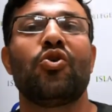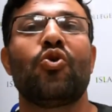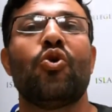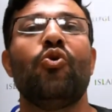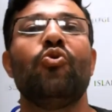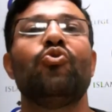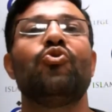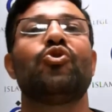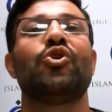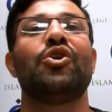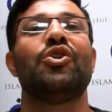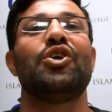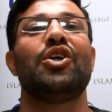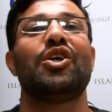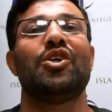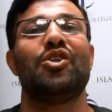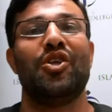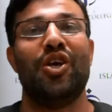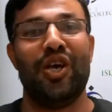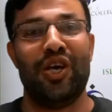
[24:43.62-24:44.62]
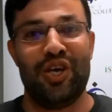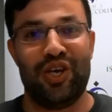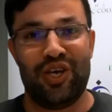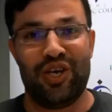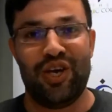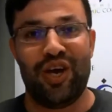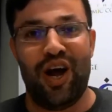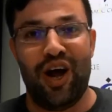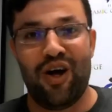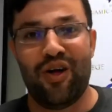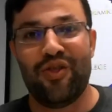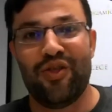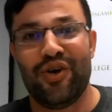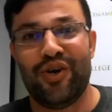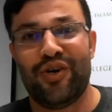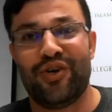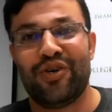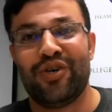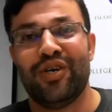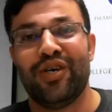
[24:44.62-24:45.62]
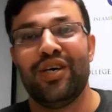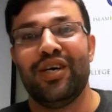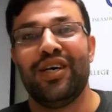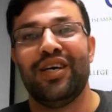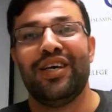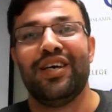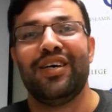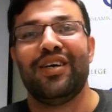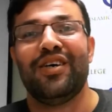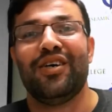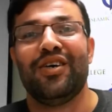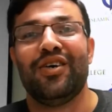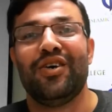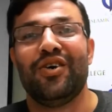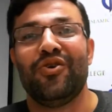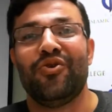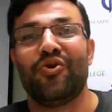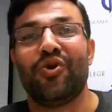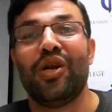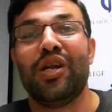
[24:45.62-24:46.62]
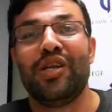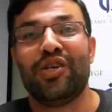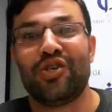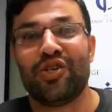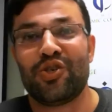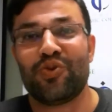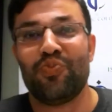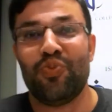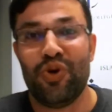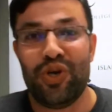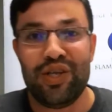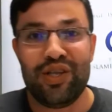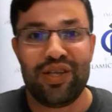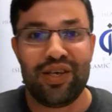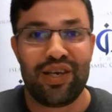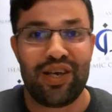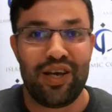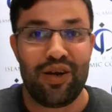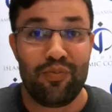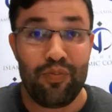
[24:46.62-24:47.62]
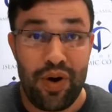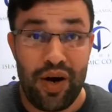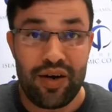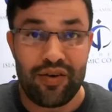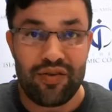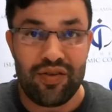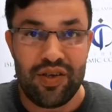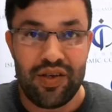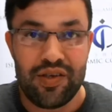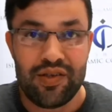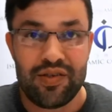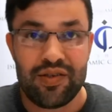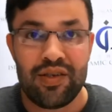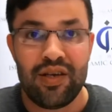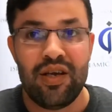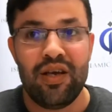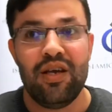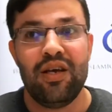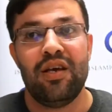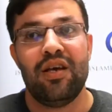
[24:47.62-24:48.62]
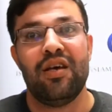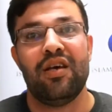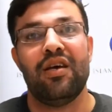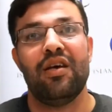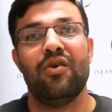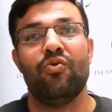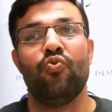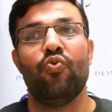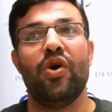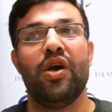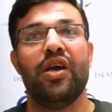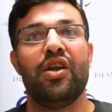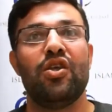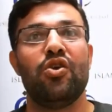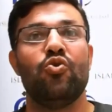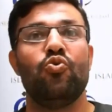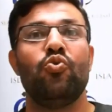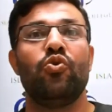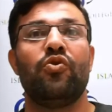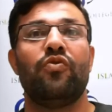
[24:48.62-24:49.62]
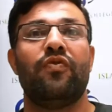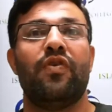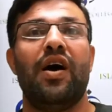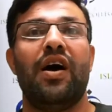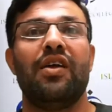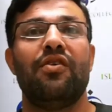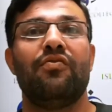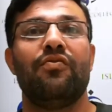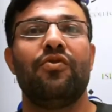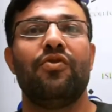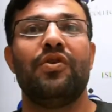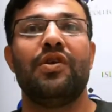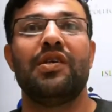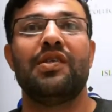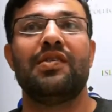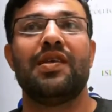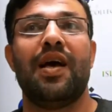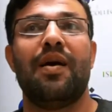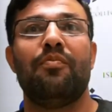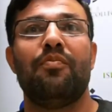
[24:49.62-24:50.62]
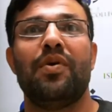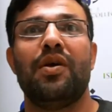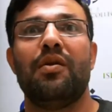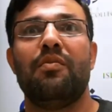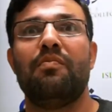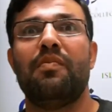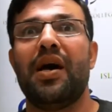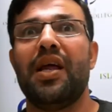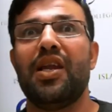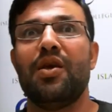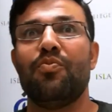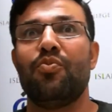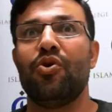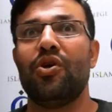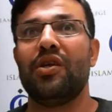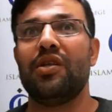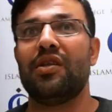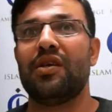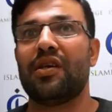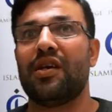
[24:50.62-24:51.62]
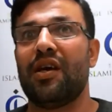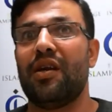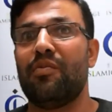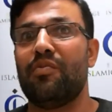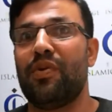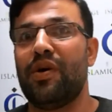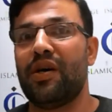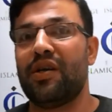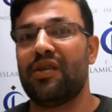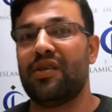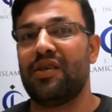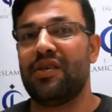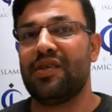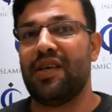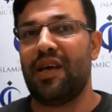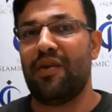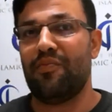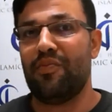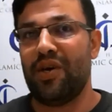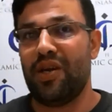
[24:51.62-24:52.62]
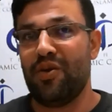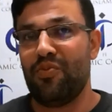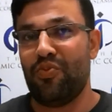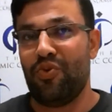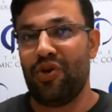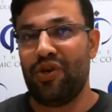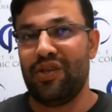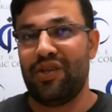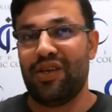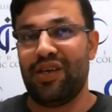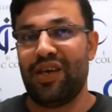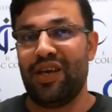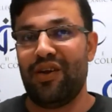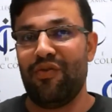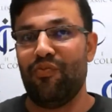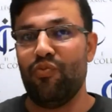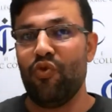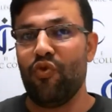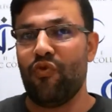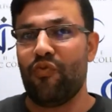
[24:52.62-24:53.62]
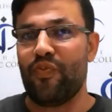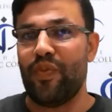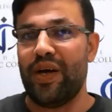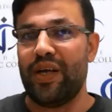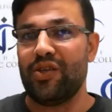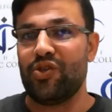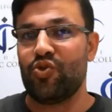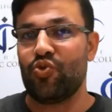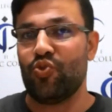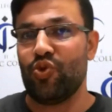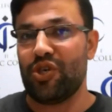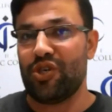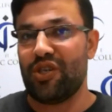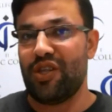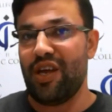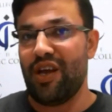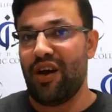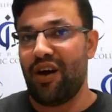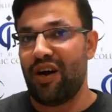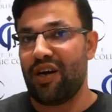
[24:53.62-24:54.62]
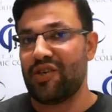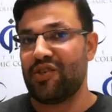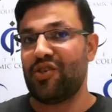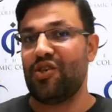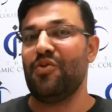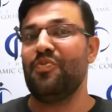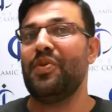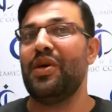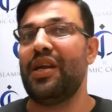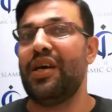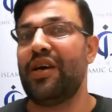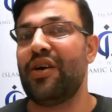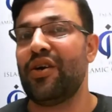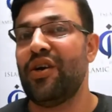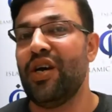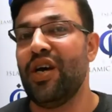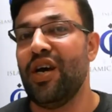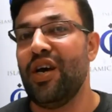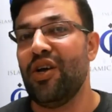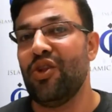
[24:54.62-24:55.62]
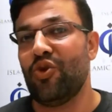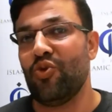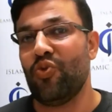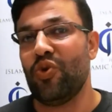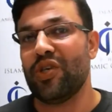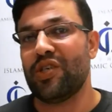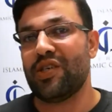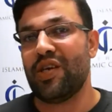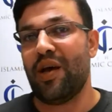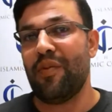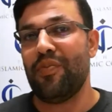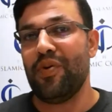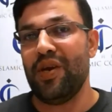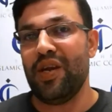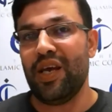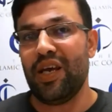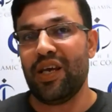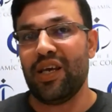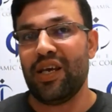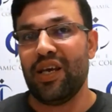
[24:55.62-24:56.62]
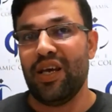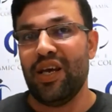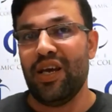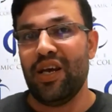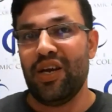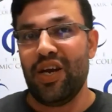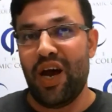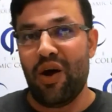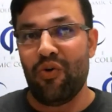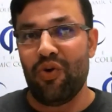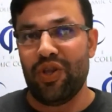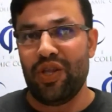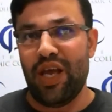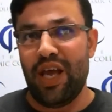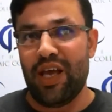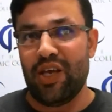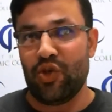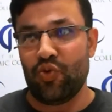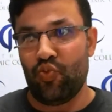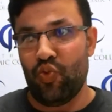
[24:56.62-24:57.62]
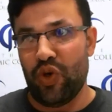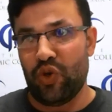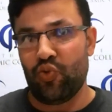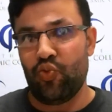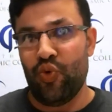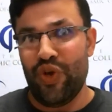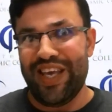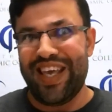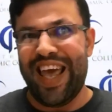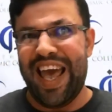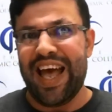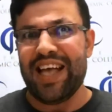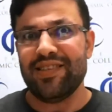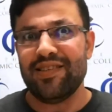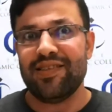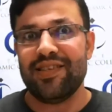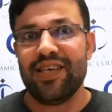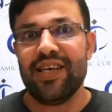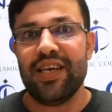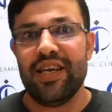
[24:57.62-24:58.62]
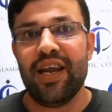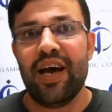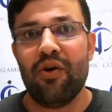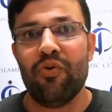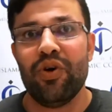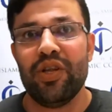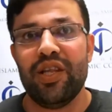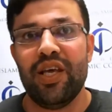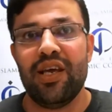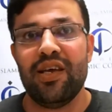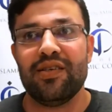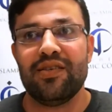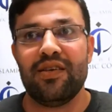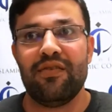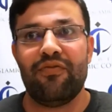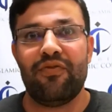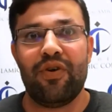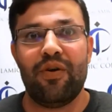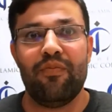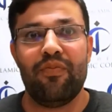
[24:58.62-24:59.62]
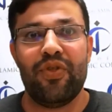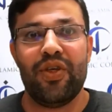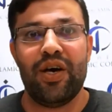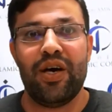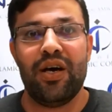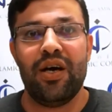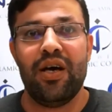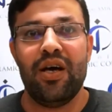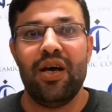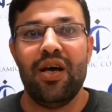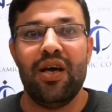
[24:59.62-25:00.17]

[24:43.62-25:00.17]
contradicting other religious political parties, where you would find, for example, many political parties and many political movements which they are similar to what's happening nowadays, what we can see nowadays from the